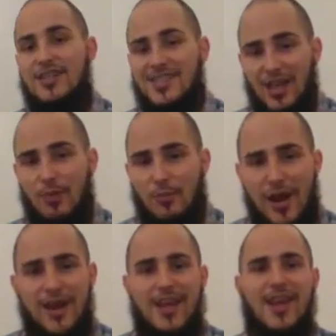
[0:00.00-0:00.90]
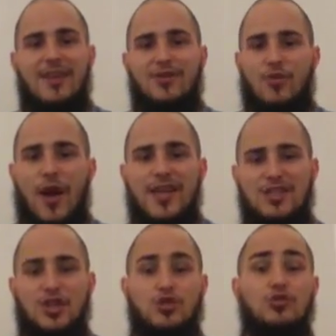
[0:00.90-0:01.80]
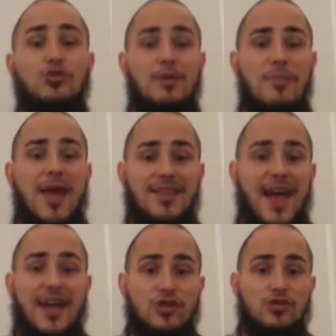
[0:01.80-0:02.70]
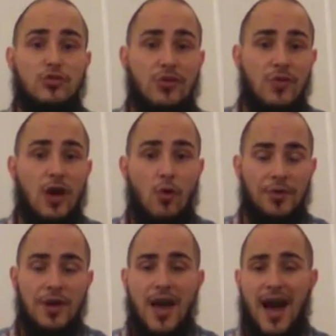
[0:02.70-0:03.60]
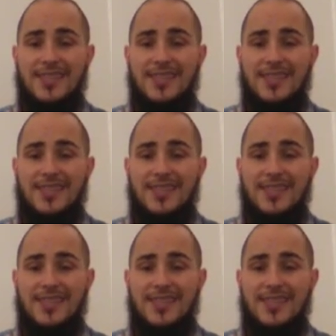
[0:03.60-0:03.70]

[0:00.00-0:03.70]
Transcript: celebrating in Christ to truly make that truth known.